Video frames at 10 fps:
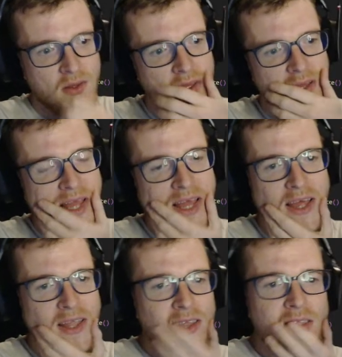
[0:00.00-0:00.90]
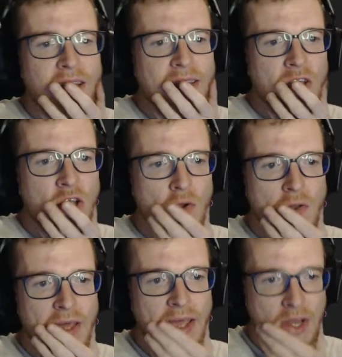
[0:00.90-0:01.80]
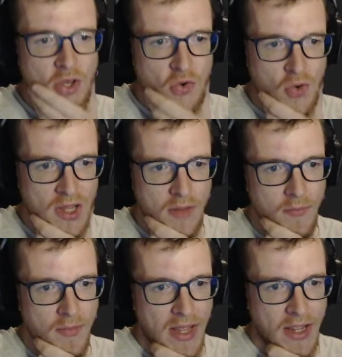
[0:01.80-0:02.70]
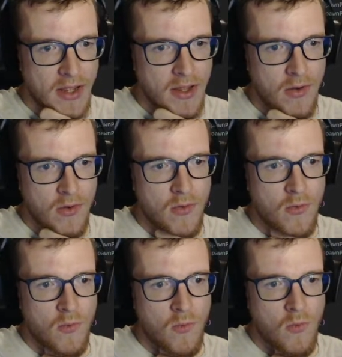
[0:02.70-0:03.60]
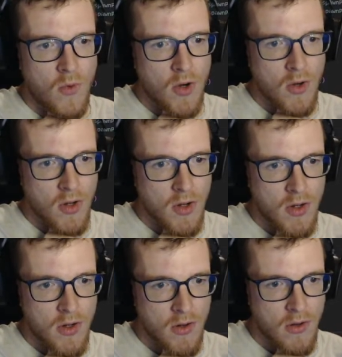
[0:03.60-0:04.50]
And that should actually make it work.